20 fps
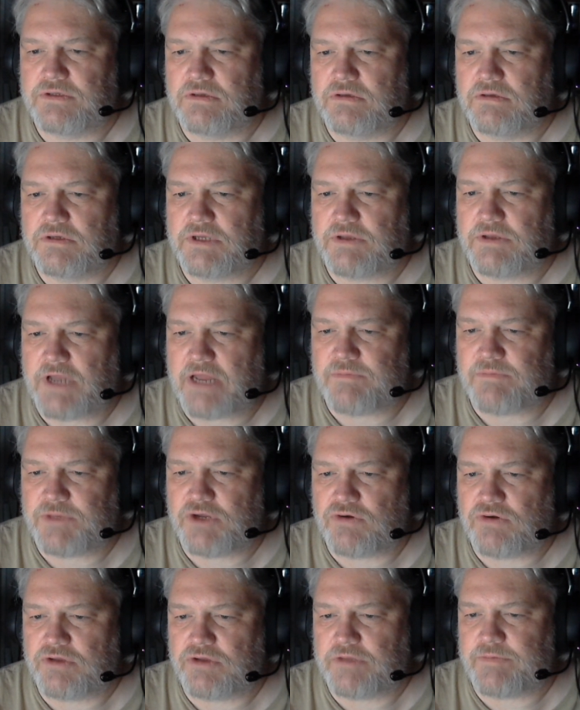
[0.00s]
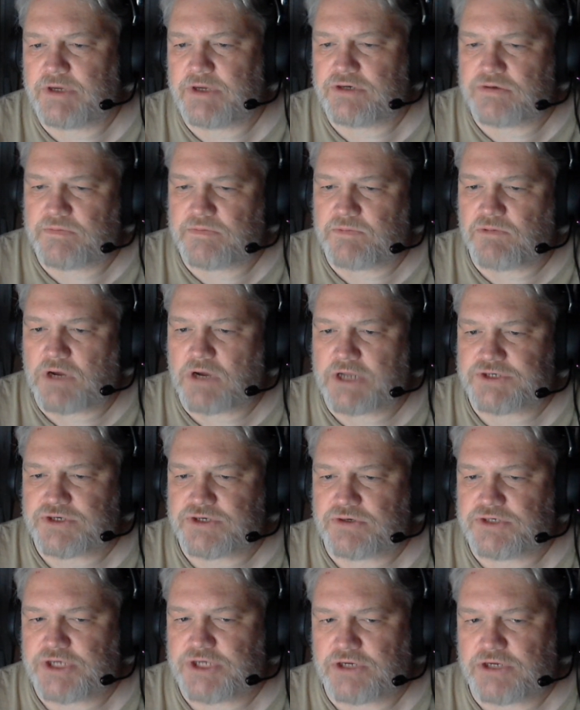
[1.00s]
had me go in the bedroom and watch her
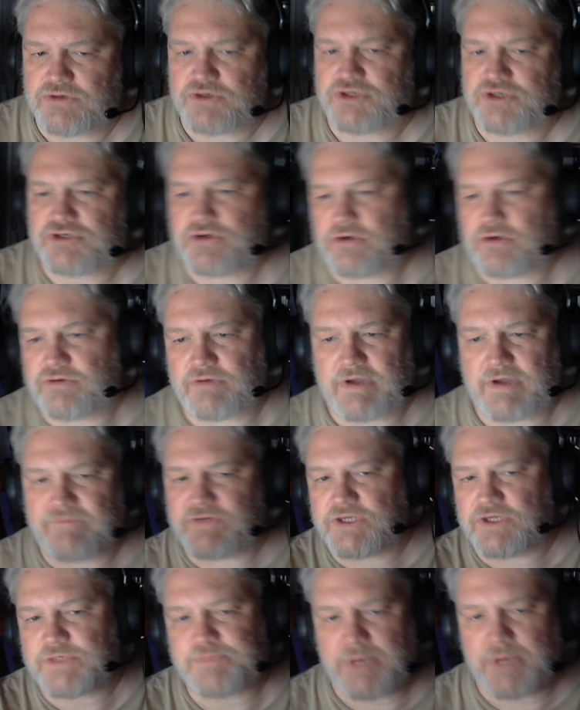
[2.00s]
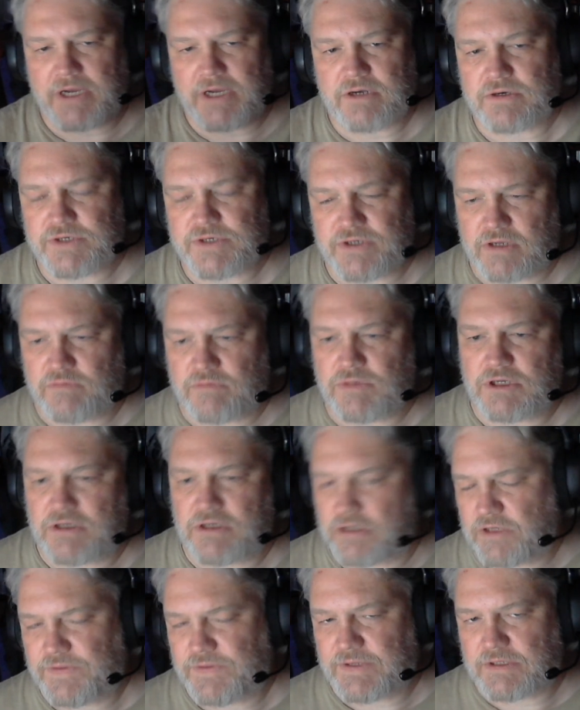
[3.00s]
change her shirt. Do I have any spiders on me?
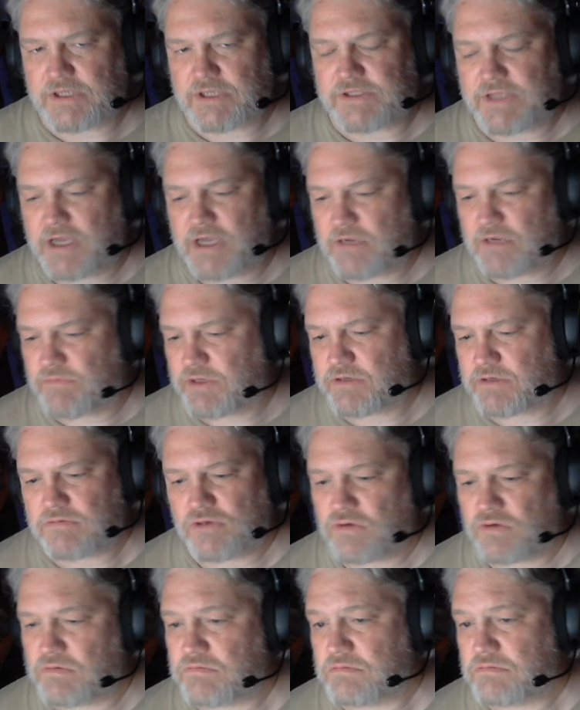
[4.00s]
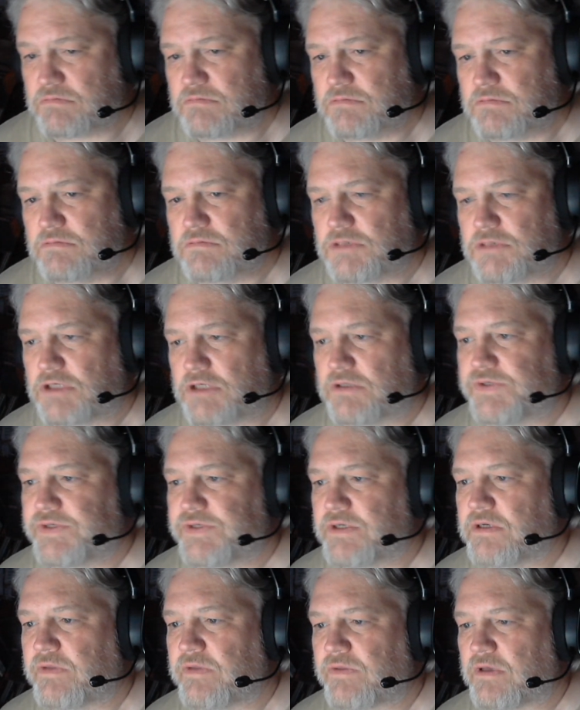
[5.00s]
Anything like that? I'm like, nope, I don't see
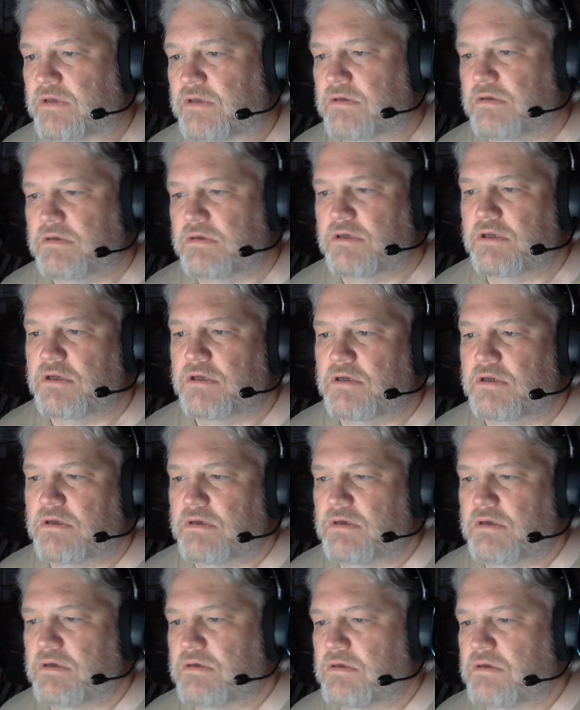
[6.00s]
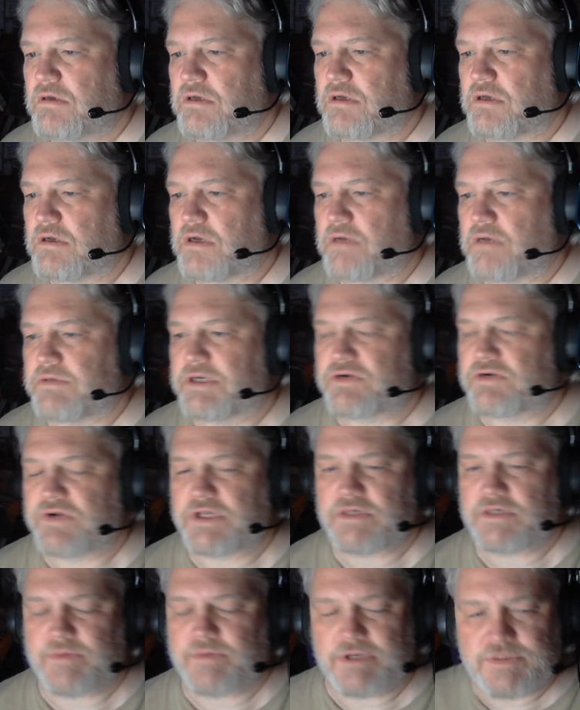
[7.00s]
anything. I'm not
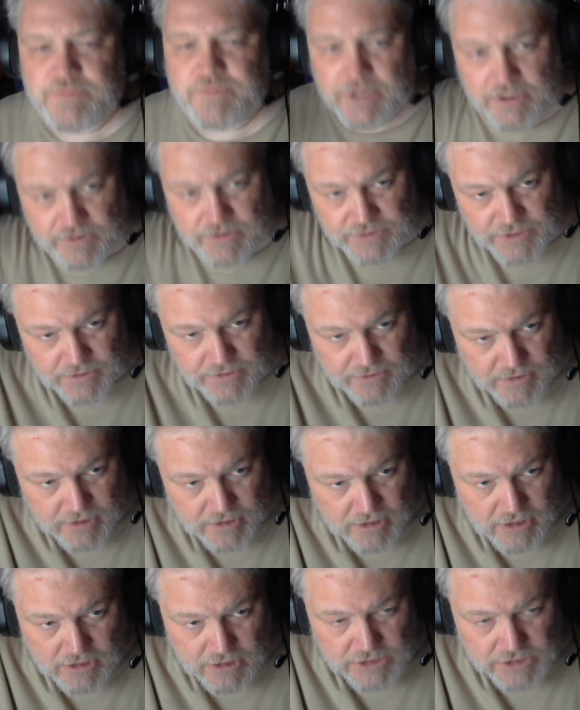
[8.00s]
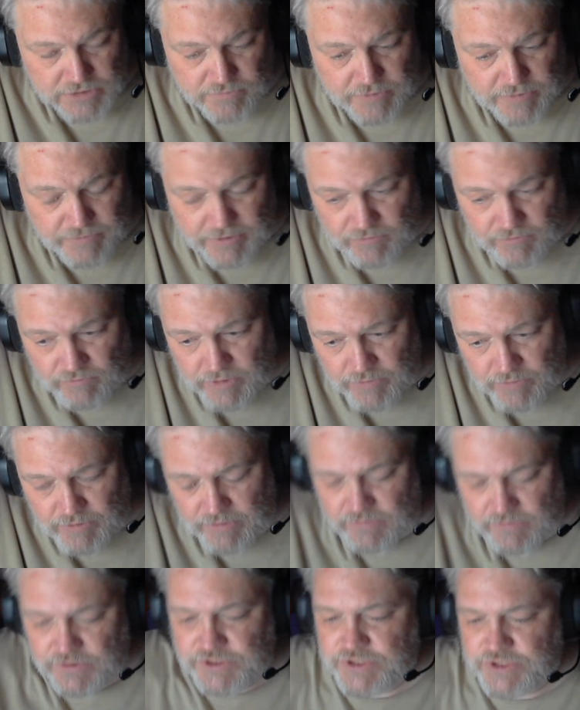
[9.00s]
crazy about spiders either. So we went,
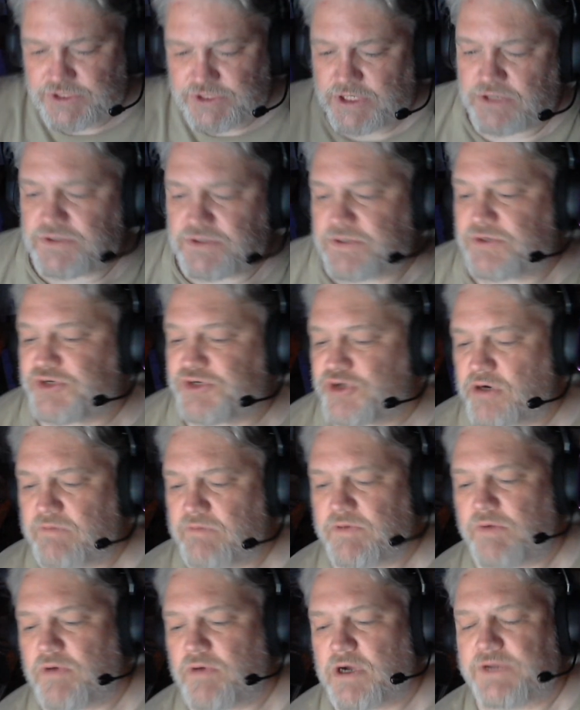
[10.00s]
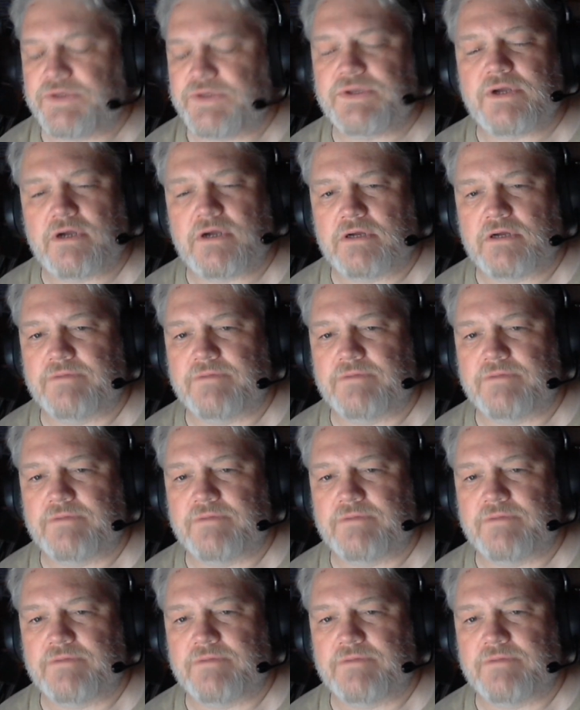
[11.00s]
she changed her shirt. We walked the dog.